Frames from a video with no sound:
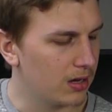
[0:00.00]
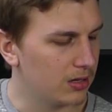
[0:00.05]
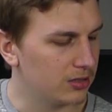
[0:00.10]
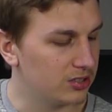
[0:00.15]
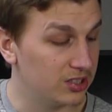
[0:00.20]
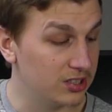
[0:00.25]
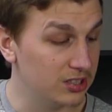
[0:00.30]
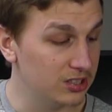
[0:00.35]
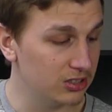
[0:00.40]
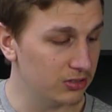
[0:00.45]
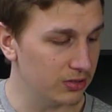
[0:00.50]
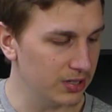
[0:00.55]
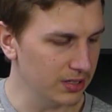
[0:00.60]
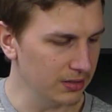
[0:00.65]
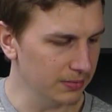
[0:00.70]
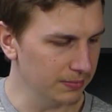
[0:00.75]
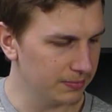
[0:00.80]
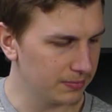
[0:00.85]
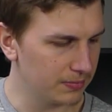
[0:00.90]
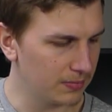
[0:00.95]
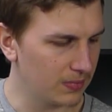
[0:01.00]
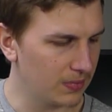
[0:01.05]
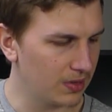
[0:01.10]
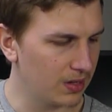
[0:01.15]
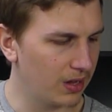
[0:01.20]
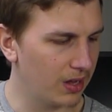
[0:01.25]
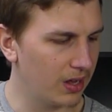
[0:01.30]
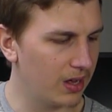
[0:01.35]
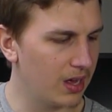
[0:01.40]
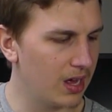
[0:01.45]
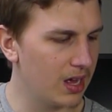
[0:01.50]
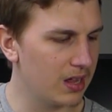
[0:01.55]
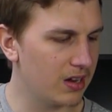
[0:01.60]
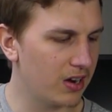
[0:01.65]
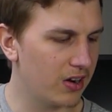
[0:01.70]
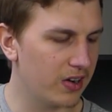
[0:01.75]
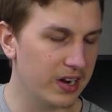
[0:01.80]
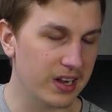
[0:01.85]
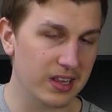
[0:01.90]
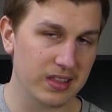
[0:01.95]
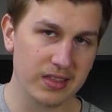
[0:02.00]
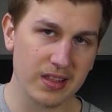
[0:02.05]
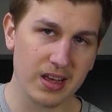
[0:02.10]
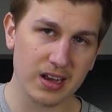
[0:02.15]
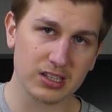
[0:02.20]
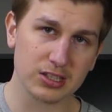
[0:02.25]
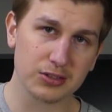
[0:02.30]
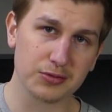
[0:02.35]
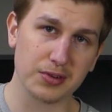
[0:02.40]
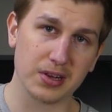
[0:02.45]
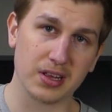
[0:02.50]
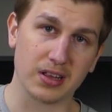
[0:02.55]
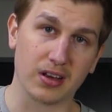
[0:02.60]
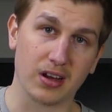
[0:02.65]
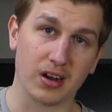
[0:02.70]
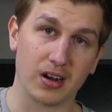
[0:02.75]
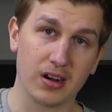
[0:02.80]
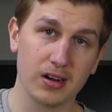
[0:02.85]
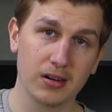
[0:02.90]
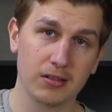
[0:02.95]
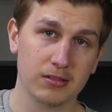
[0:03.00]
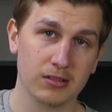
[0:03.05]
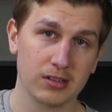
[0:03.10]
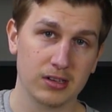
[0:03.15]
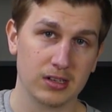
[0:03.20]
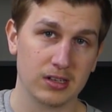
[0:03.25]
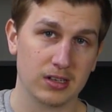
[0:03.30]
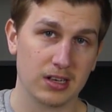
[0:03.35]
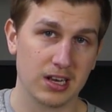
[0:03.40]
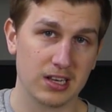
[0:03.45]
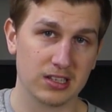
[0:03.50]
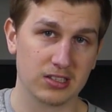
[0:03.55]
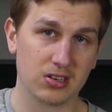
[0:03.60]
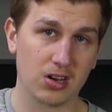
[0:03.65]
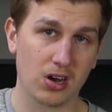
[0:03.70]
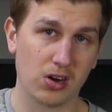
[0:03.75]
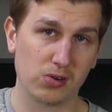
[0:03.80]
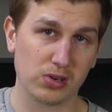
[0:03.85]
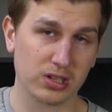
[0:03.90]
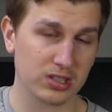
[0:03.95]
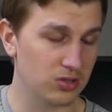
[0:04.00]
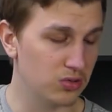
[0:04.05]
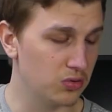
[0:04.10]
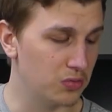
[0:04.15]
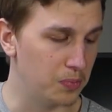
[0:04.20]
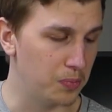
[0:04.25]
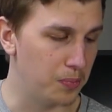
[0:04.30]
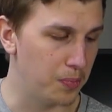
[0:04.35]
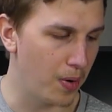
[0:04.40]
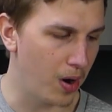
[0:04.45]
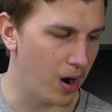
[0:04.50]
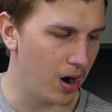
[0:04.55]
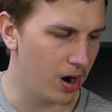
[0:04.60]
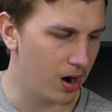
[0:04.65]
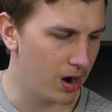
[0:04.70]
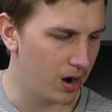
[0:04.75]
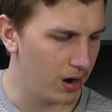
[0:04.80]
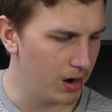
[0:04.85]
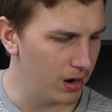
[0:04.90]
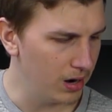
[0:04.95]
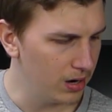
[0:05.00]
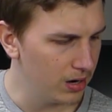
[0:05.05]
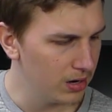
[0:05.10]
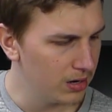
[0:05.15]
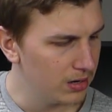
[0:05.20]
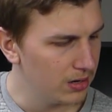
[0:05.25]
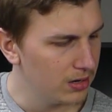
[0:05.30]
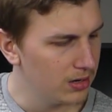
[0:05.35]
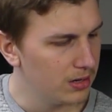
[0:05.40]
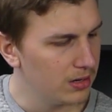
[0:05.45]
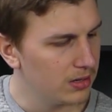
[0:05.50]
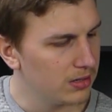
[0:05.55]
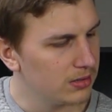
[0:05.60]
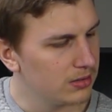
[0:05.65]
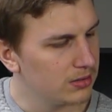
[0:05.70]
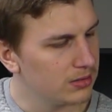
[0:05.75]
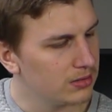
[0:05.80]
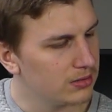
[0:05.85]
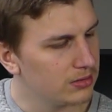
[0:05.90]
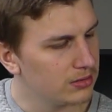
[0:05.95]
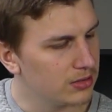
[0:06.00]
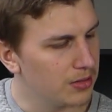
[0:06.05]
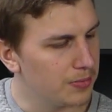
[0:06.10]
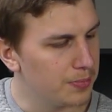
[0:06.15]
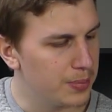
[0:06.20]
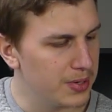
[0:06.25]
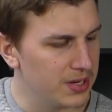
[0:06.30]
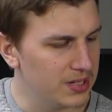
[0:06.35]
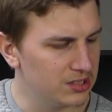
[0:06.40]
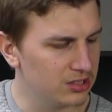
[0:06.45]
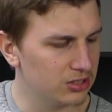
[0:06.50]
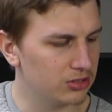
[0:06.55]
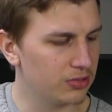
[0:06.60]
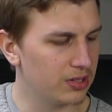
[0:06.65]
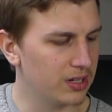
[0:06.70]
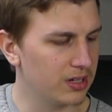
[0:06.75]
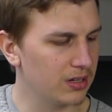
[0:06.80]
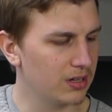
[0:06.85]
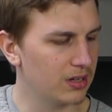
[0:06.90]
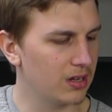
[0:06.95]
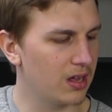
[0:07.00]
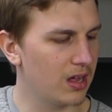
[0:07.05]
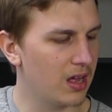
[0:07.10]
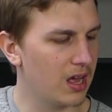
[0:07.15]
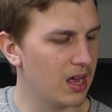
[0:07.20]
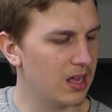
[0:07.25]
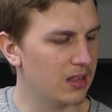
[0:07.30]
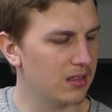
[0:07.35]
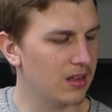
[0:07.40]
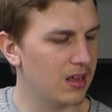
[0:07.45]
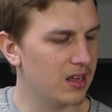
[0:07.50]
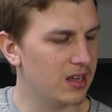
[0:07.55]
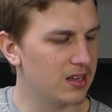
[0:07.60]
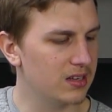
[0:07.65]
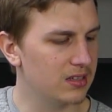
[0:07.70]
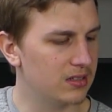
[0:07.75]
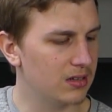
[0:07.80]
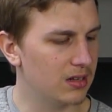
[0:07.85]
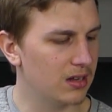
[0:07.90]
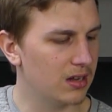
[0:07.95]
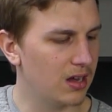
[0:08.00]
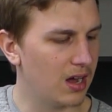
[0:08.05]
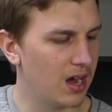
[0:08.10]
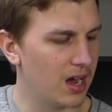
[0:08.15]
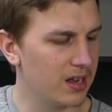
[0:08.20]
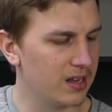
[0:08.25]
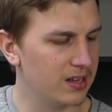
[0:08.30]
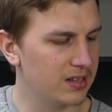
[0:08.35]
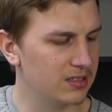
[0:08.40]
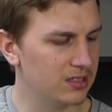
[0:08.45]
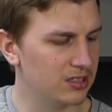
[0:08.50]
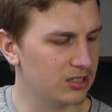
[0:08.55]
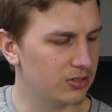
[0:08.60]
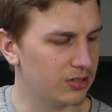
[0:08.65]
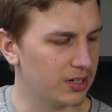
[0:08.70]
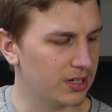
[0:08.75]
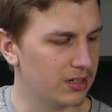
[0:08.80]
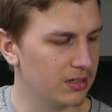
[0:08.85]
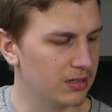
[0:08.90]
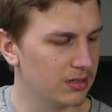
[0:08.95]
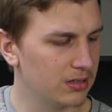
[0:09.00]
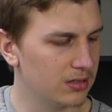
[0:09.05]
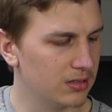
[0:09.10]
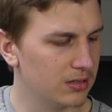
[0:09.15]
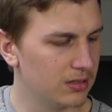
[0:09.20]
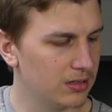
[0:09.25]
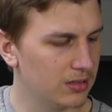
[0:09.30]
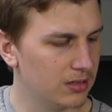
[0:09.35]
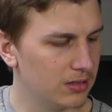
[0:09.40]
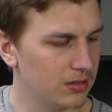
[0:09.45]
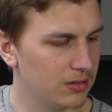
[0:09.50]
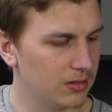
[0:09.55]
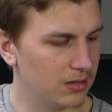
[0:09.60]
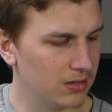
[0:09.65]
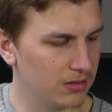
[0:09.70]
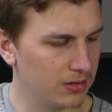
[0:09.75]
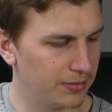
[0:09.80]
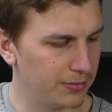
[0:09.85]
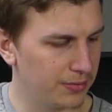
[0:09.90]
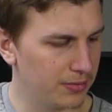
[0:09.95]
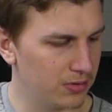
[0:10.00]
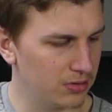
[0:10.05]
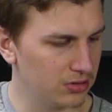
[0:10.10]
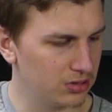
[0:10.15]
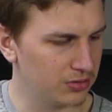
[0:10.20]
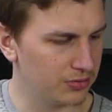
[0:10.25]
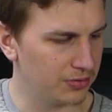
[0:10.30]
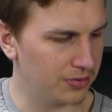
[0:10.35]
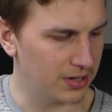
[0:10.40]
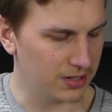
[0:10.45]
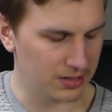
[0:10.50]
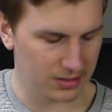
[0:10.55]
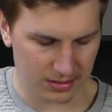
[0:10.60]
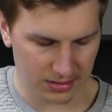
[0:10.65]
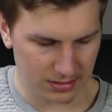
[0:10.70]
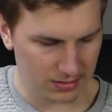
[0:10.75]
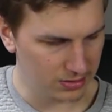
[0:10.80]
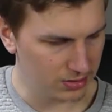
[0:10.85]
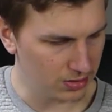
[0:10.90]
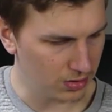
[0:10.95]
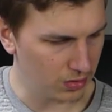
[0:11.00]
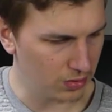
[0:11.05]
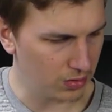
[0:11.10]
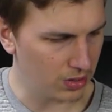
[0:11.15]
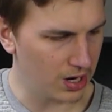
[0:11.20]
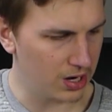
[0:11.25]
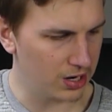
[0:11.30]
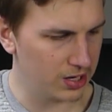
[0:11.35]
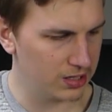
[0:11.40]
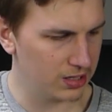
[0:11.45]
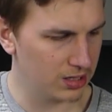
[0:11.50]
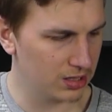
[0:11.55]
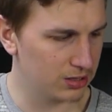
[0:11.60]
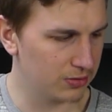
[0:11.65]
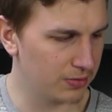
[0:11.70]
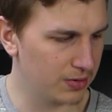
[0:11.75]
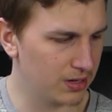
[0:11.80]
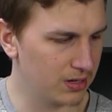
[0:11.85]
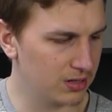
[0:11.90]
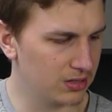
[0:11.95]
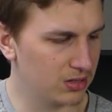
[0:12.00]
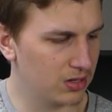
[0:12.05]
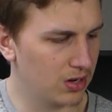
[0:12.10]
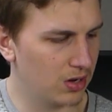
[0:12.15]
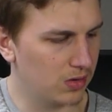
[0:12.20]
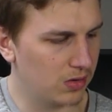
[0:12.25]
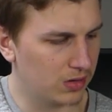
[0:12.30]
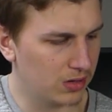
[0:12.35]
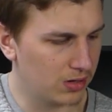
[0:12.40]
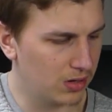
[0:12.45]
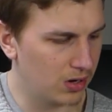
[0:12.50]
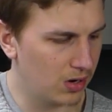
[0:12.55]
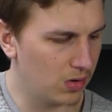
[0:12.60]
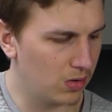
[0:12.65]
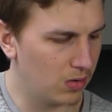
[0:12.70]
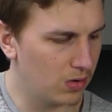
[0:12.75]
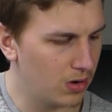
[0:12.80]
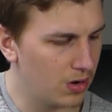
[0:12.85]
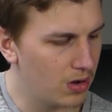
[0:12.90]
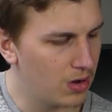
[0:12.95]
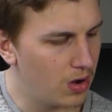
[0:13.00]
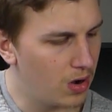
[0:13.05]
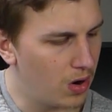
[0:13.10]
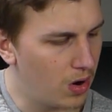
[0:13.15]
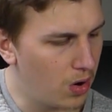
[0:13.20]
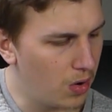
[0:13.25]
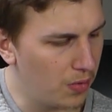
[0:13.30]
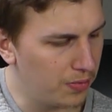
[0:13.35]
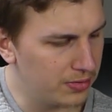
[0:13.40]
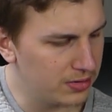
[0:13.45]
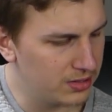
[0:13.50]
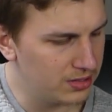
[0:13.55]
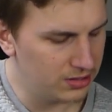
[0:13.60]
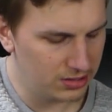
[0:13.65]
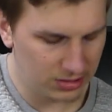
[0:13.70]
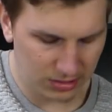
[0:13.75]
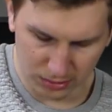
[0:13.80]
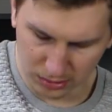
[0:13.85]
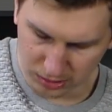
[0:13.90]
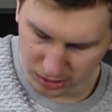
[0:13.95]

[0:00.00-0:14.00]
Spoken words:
G string, and our index finger is going to bar the B string and the high E string on the 1st fret. So our index finger is gonna go over these 2